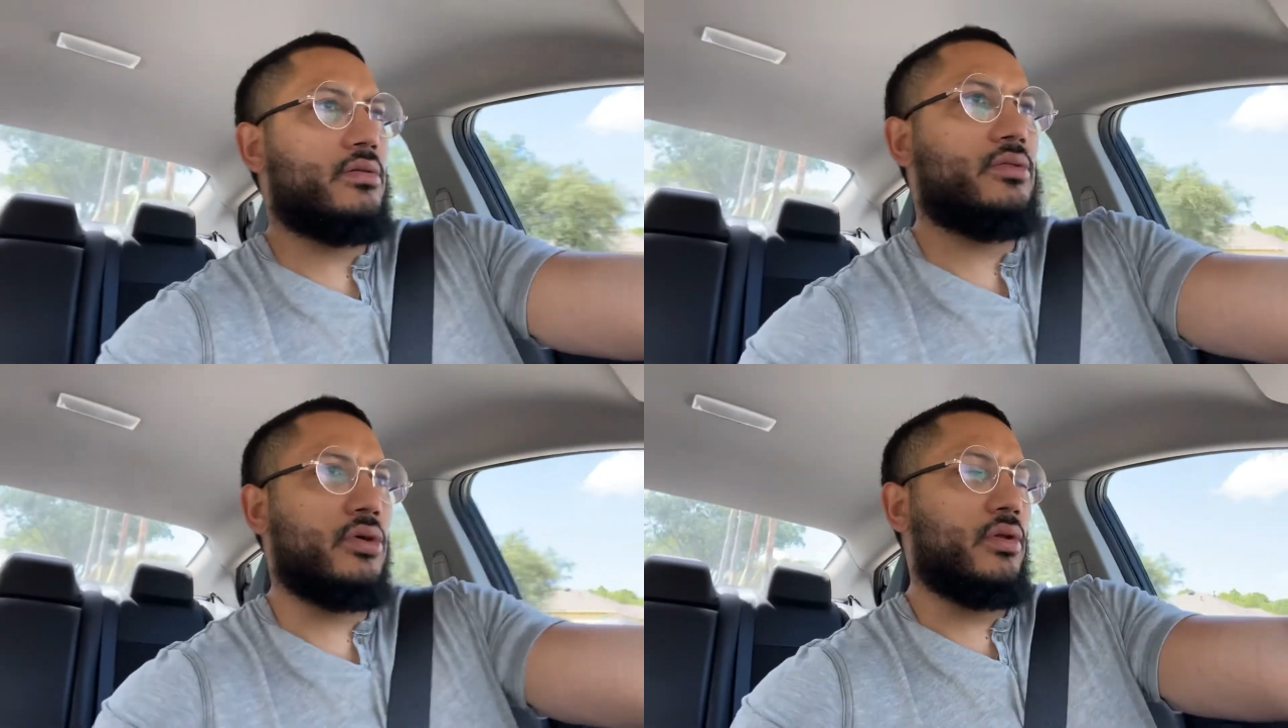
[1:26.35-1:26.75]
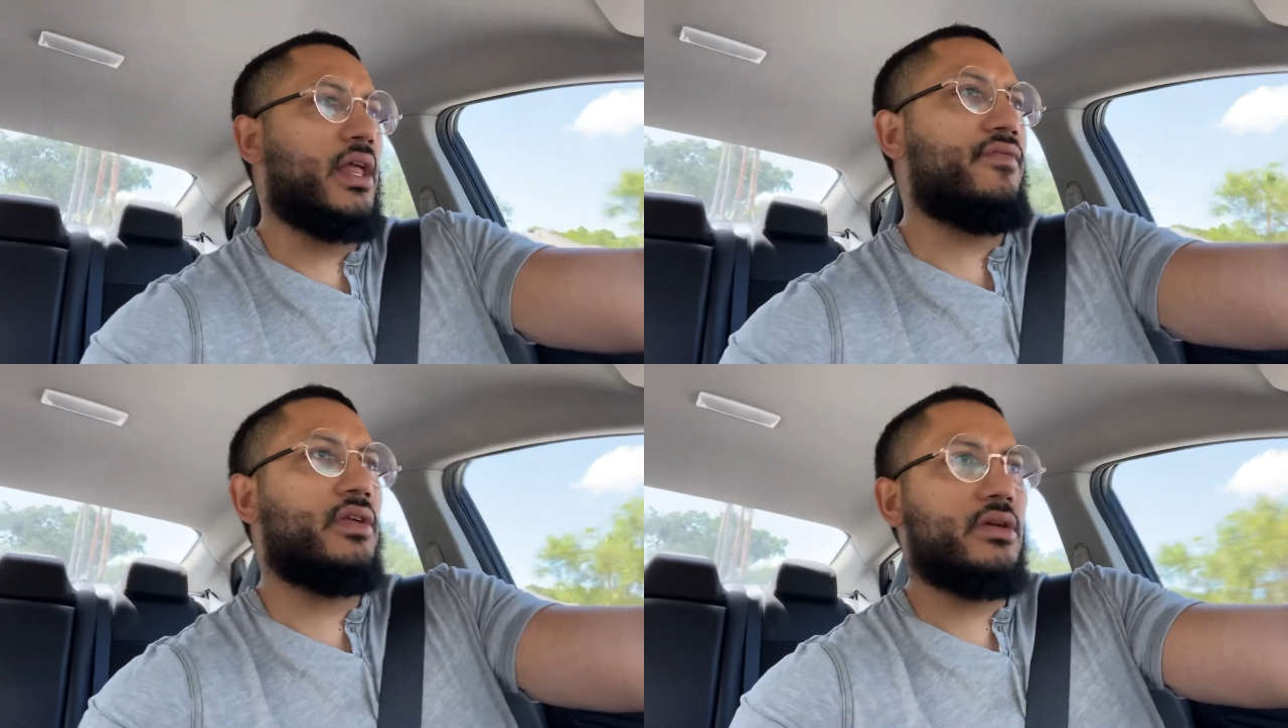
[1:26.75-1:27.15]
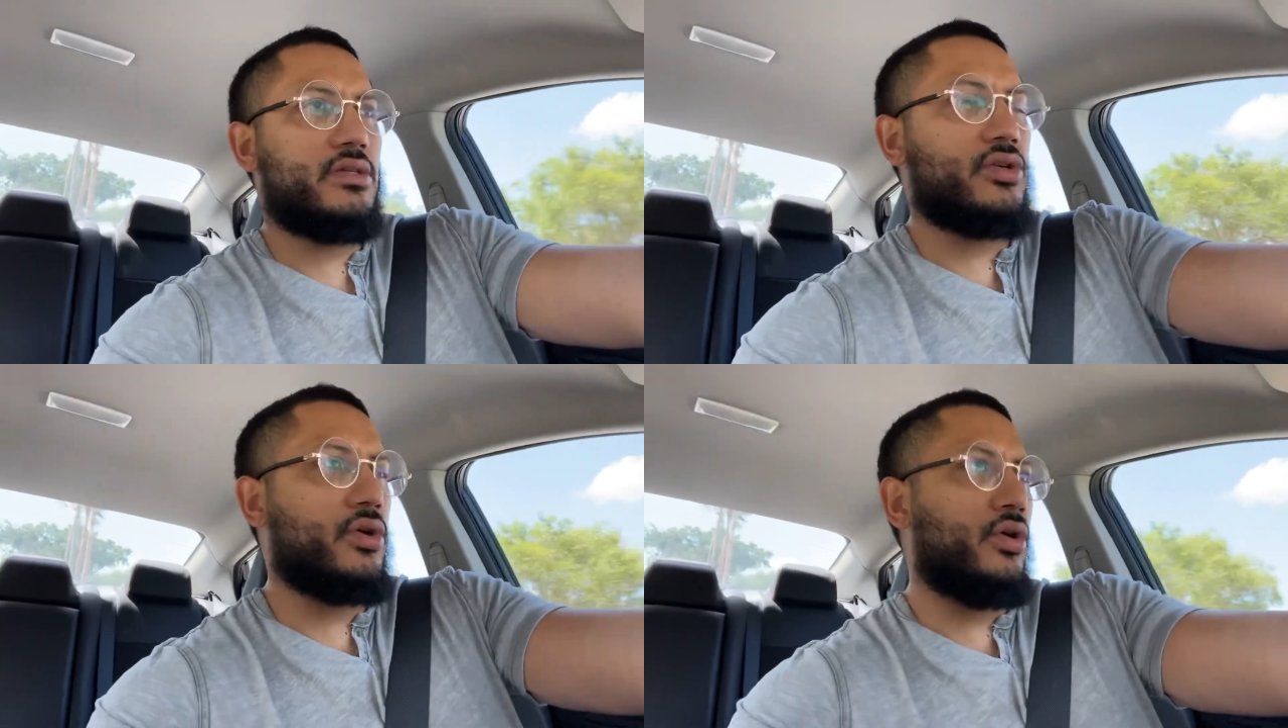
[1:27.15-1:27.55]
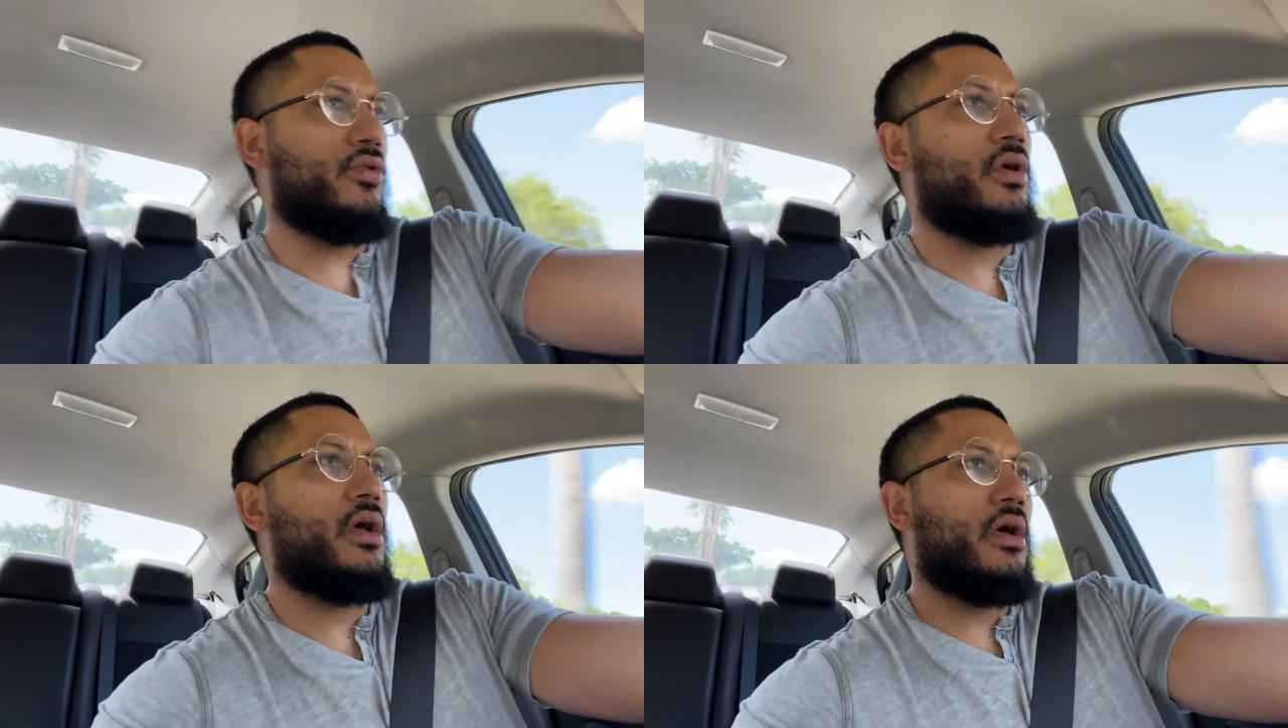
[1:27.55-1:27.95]
11 years
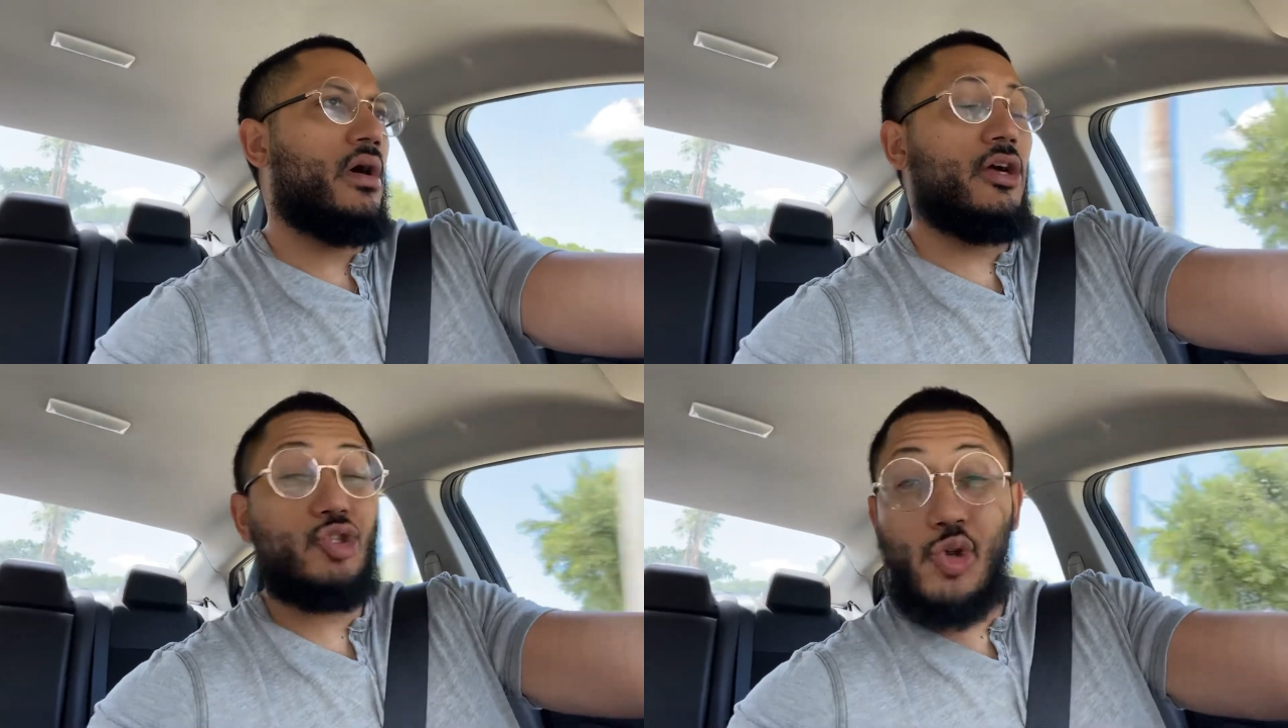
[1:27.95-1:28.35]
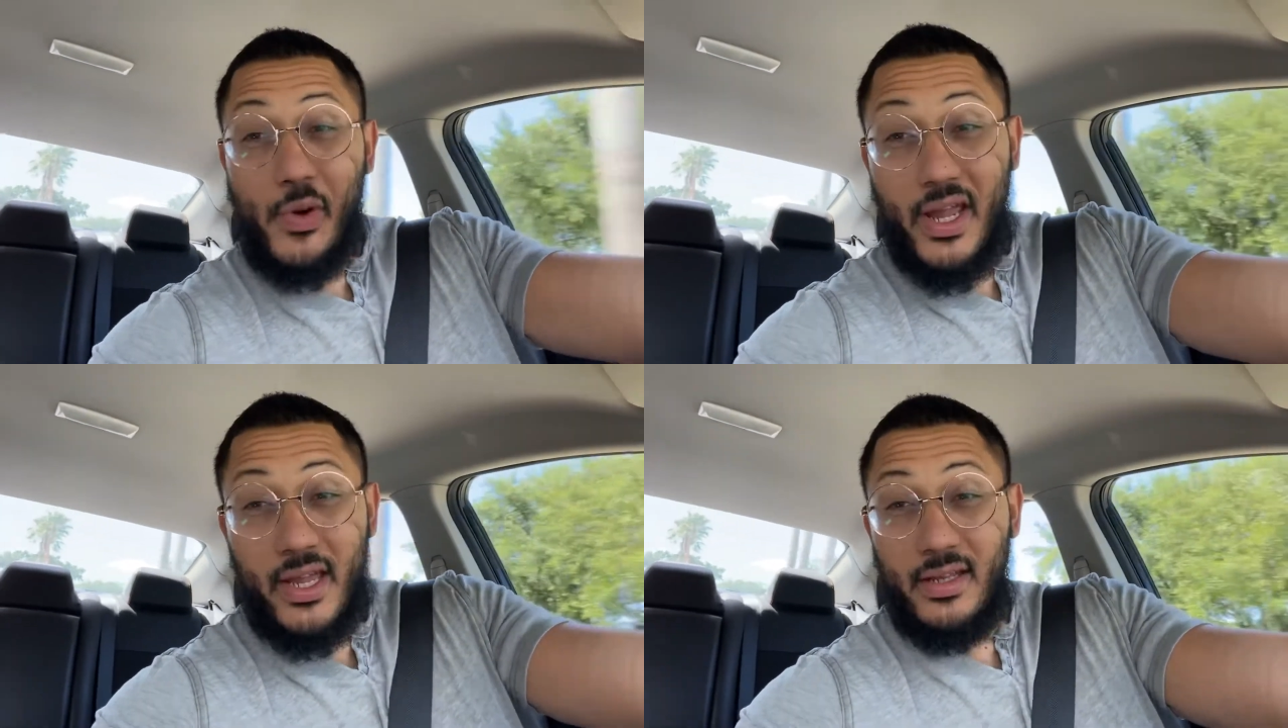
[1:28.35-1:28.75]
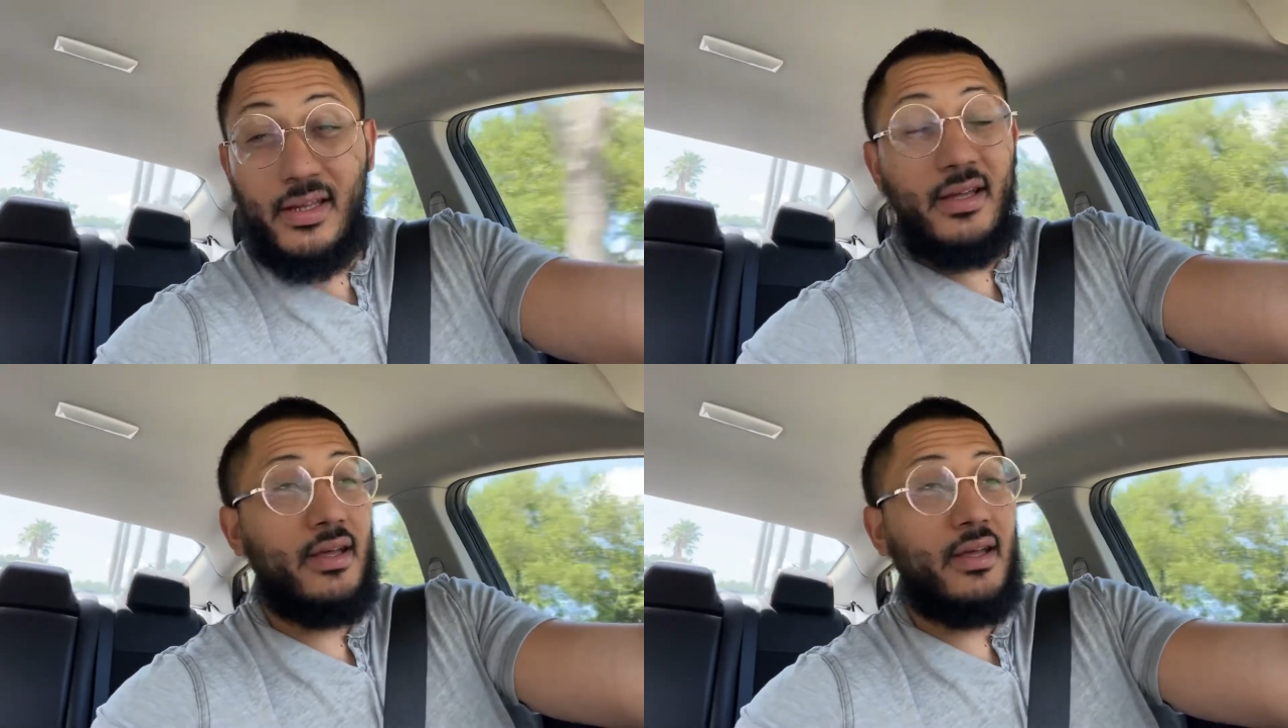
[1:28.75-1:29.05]
ago, a trade.